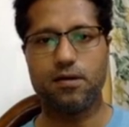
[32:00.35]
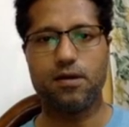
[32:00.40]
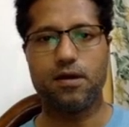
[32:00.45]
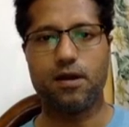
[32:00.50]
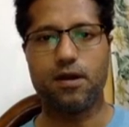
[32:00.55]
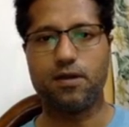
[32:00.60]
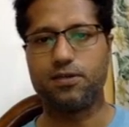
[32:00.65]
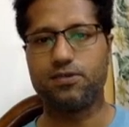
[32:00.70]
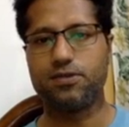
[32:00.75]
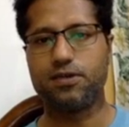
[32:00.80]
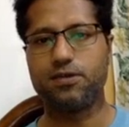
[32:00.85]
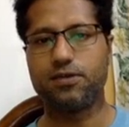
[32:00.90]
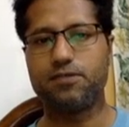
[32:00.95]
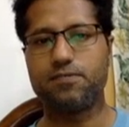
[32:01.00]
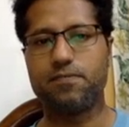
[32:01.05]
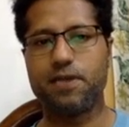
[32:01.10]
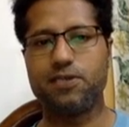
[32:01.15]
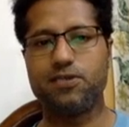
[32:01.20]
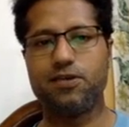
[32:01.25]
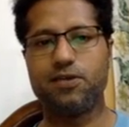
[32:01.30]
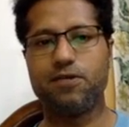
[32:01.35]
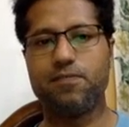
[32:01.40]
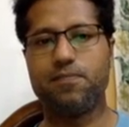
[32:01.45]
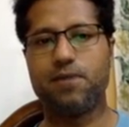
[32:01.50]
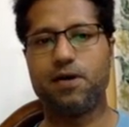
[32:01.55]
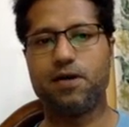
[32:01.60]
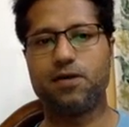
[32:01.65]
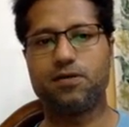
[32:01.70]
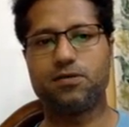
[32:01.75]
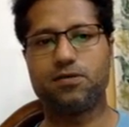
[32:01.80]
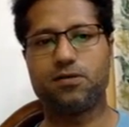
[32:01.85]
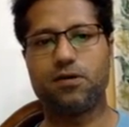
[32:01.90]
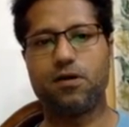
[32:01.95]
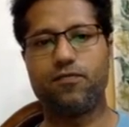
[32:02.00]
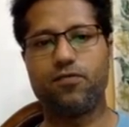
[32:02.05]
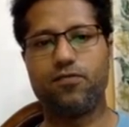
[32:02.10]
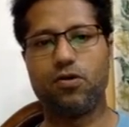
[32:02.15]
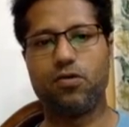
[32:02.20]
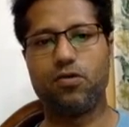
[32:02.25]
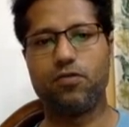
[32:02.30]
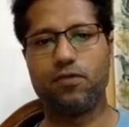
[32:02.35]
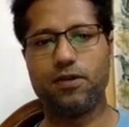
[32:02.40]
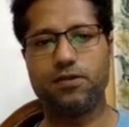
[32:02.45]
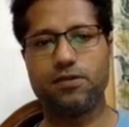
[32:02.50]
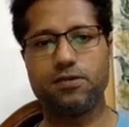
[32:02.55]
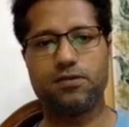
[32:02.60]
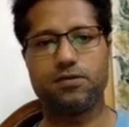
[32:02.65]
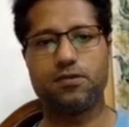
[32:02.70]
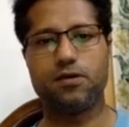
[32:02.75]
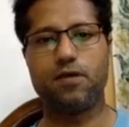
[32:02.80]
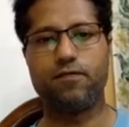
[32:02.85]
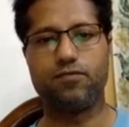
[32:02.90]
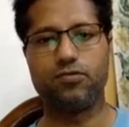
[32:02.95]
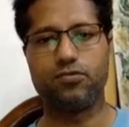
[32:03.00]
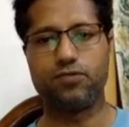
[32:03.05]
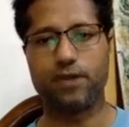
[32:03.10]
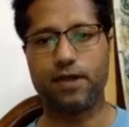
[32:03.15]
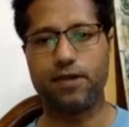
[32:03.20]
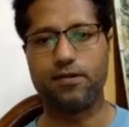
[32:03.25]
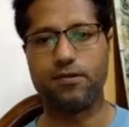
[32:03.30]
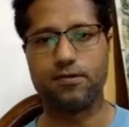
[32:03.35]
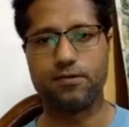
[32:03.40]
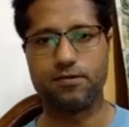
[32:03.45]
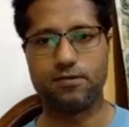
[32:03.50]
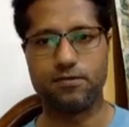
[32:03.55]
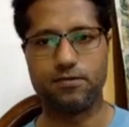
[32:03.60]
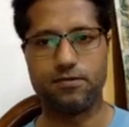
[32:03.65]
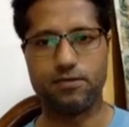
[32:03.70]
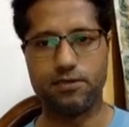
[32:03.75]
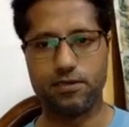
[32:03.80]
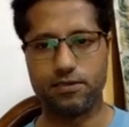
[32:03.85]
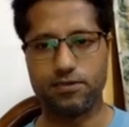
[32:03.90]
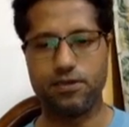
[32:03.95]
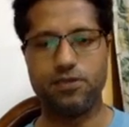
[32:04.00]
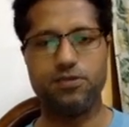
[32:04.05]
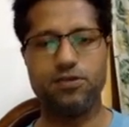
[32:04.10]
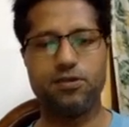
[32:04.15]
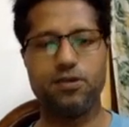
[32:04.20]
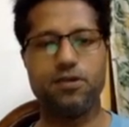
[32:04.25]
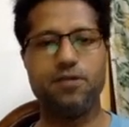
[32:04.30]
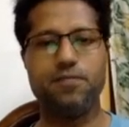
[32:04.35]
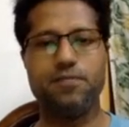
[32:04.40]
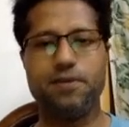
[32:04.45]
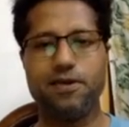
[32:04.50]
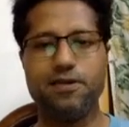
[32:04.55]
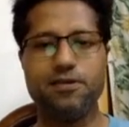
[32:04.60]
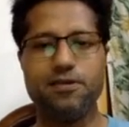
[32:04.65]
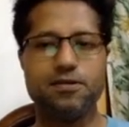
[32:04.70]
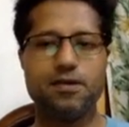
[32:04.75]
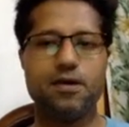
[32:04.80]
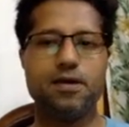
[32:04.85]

are the 6 matching parts of congruence of two triangles. This essentially means